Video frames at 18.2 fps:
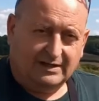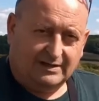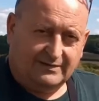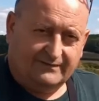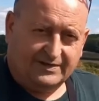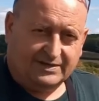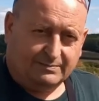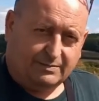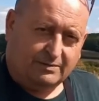
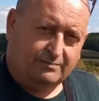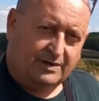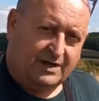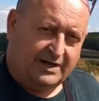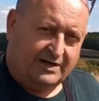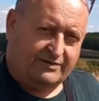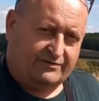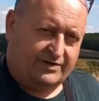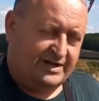visible
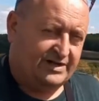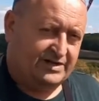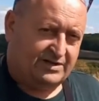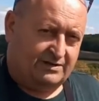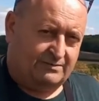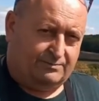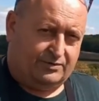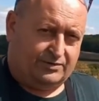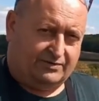migration
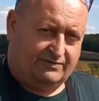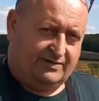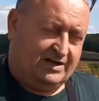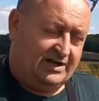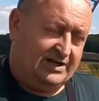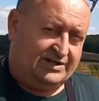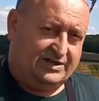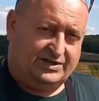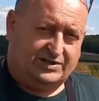of
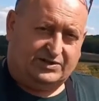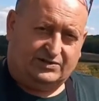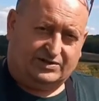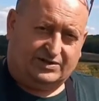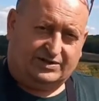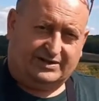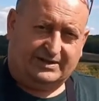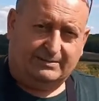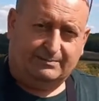butterflies its just a
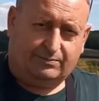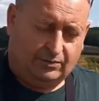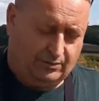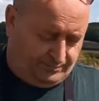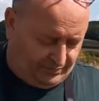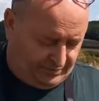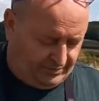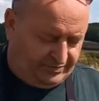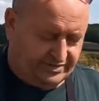simple
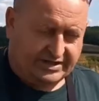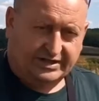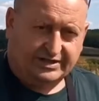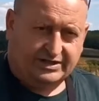process.